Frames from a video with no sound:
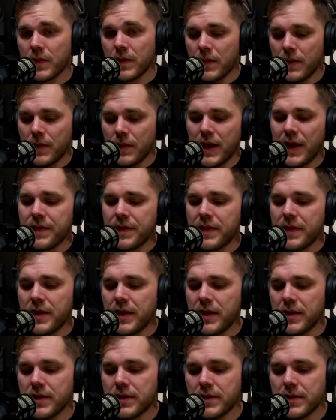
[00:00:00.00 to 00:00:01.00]
I
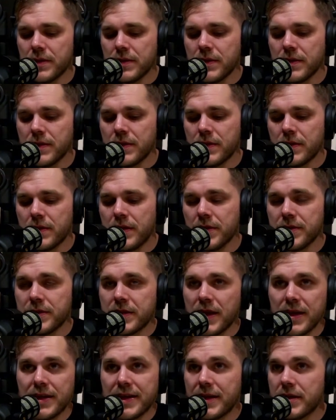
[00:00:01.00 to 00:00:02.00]
think he'll
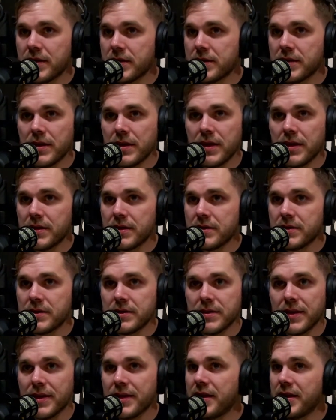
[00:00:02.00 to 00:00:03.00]
take out his legs
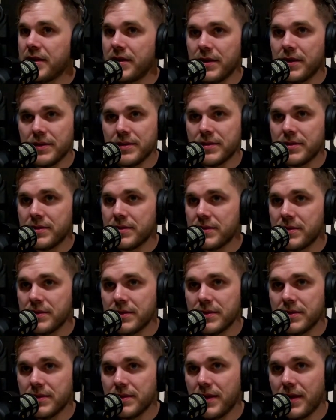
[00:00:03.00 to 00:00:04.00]
like he does.
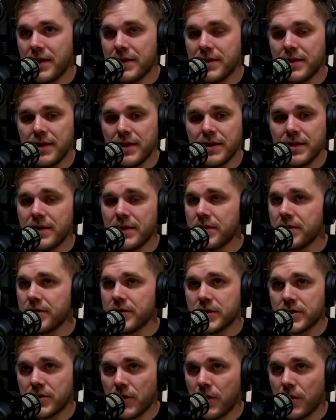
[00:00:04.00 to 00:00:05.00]
I think he'll
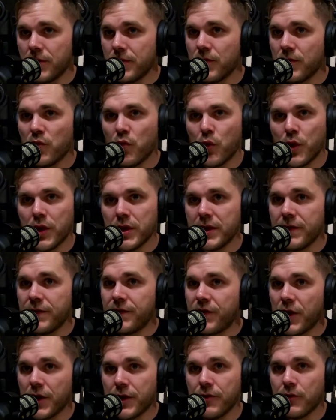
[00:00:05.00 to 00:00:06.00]
start really
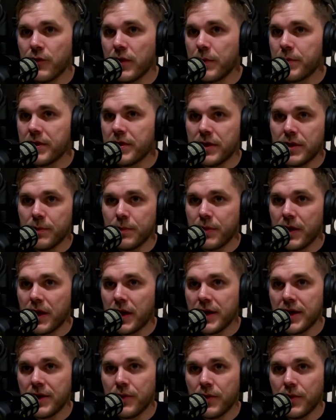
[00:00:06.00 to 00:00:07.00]
fucking ripping to the
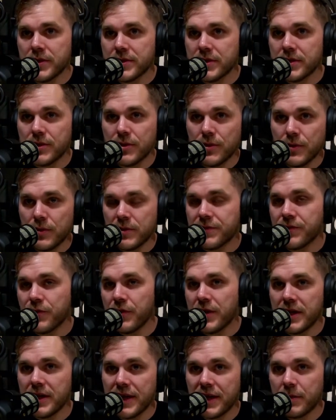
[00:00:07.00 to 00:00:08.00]
body once the dude's
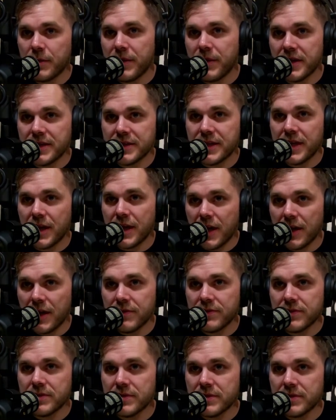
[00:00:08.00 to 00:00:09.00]
freaking out about his
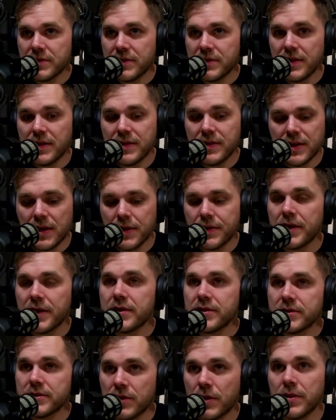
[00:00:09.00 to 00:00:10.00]
calves. And then I think he'll
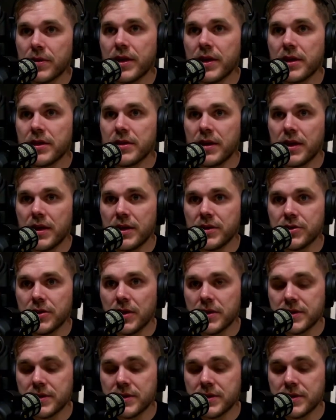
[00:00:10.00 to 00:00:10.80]
start landing the headshots.